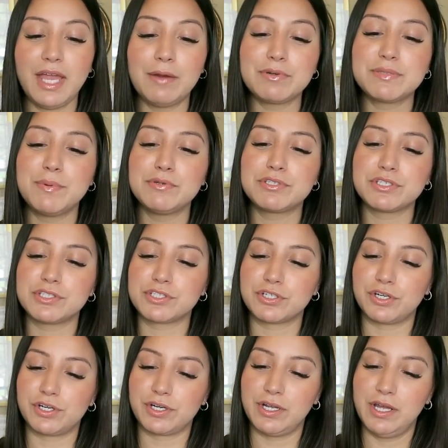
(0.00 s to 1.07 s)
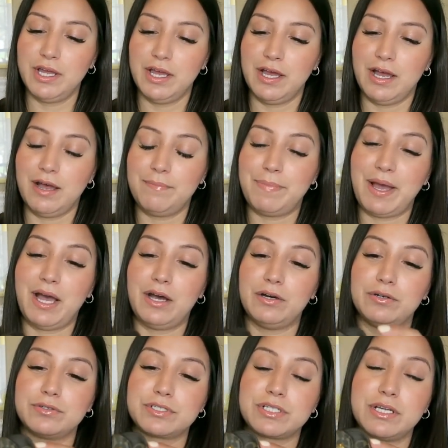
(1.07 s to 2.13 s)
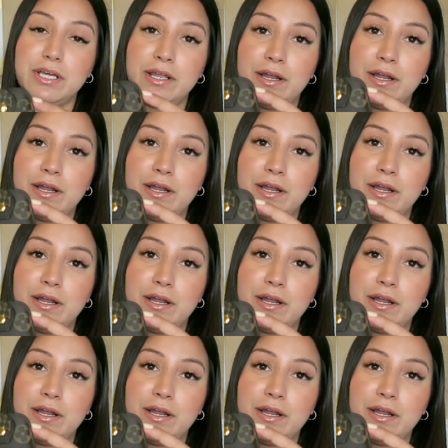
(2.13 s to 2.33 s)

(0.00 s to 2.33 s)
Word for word: I was most concerned about,